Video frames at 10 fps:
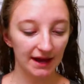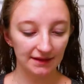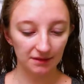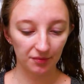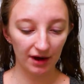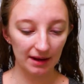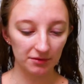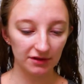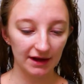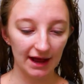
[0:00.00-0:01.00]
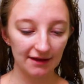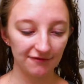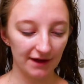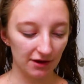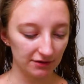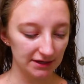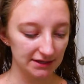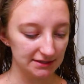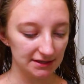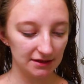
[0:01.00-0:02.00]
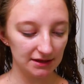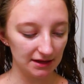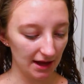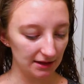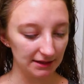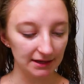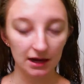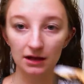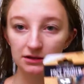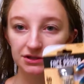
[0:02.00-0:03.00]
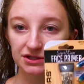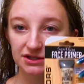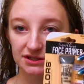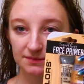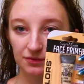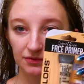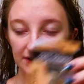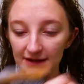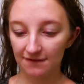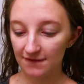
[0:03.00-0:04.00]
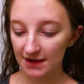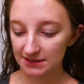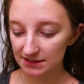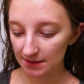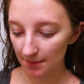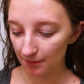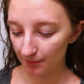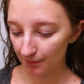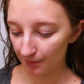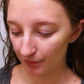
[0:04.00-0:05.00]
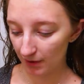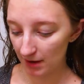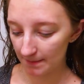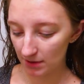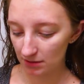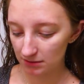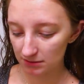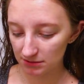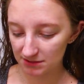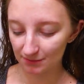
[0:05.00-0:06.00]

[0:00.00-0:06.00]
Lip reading: again, the primer that I found is the L.A Colors Smoothing Face Primer.